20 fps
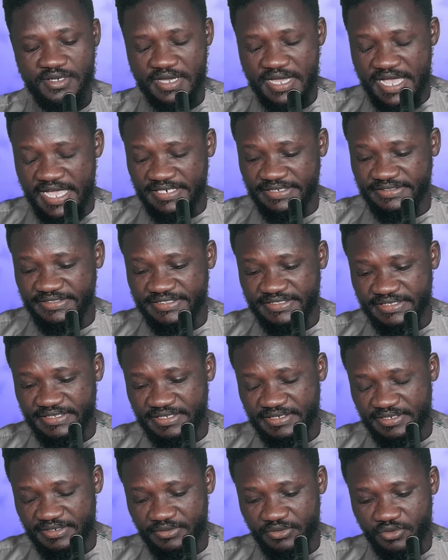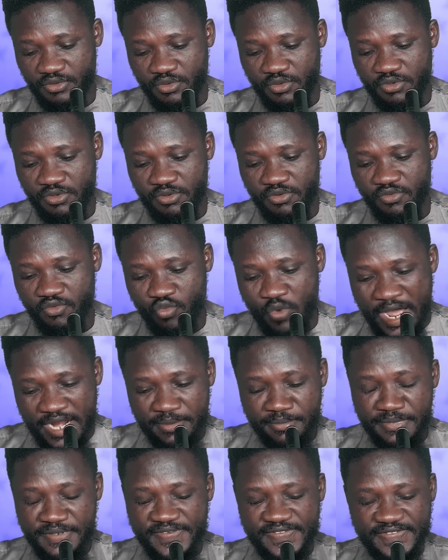And
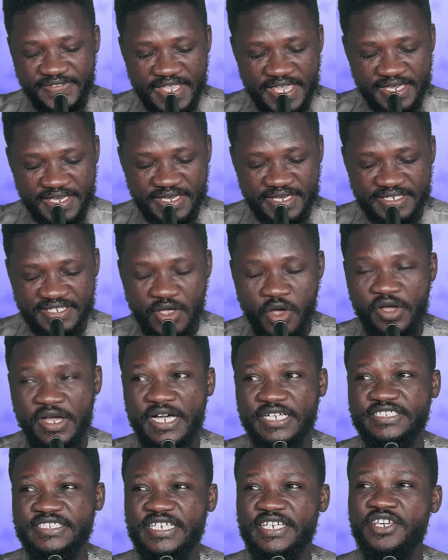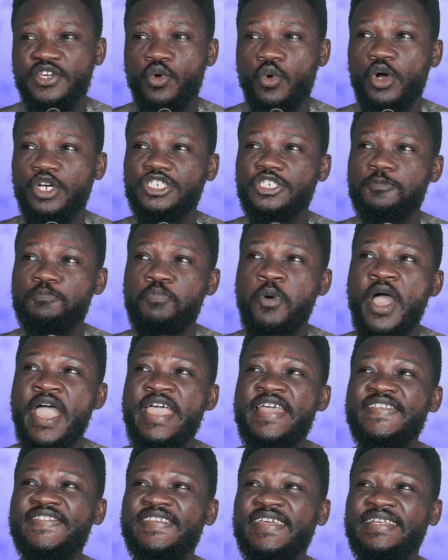one mistake, Sauka say he was
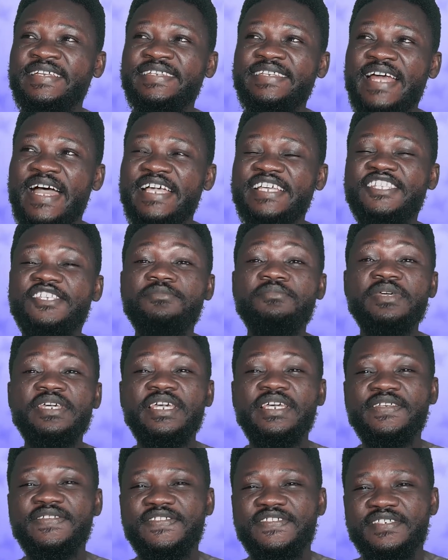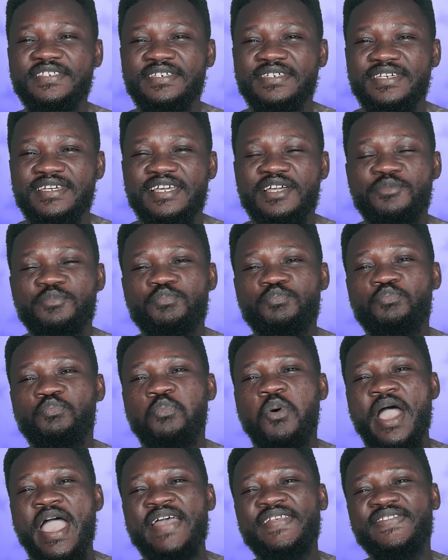poisoned, that it means
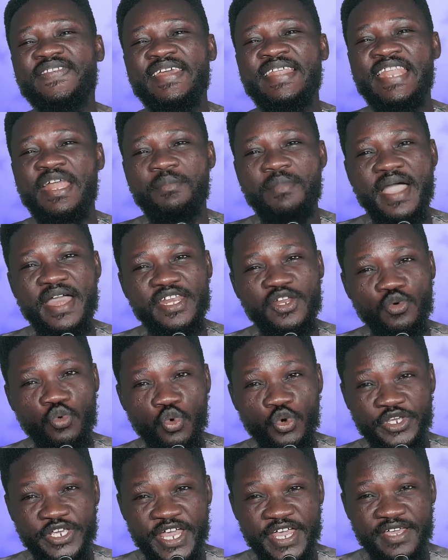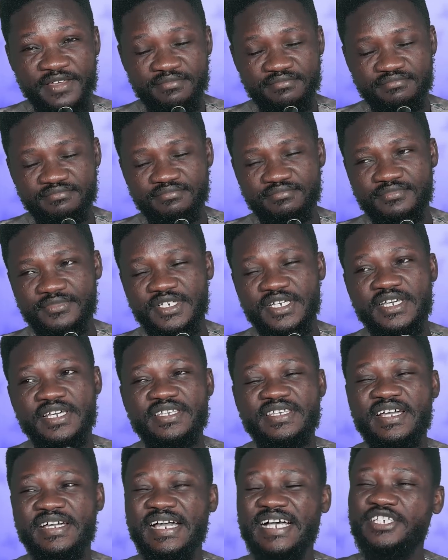poison a man who ye.
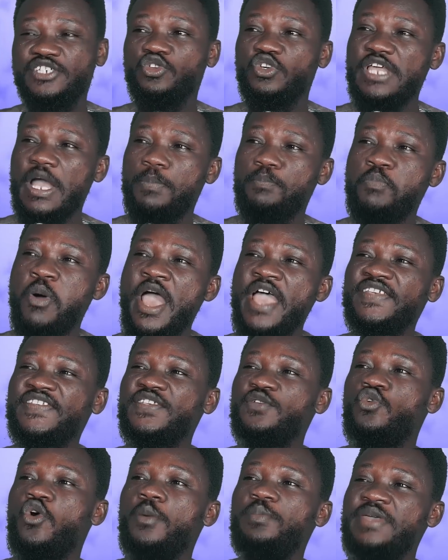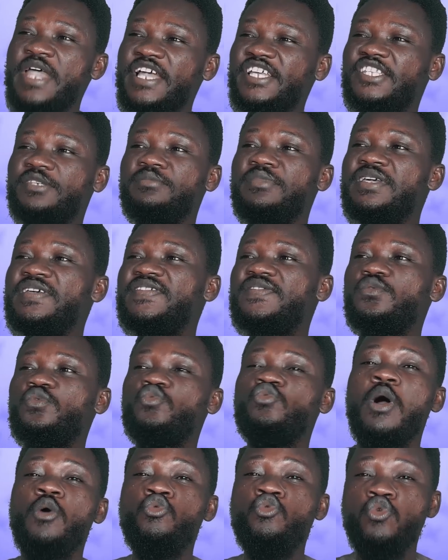Yakasu ya poison will be, it means
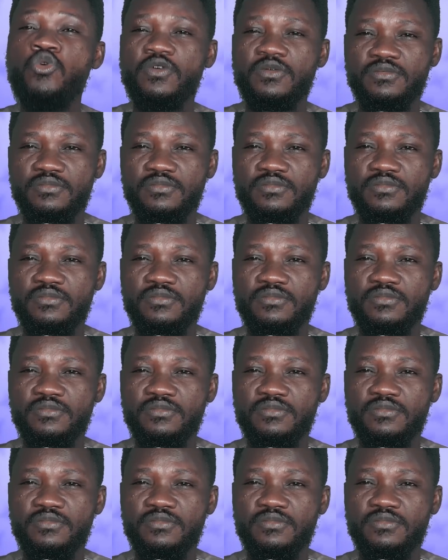wawu.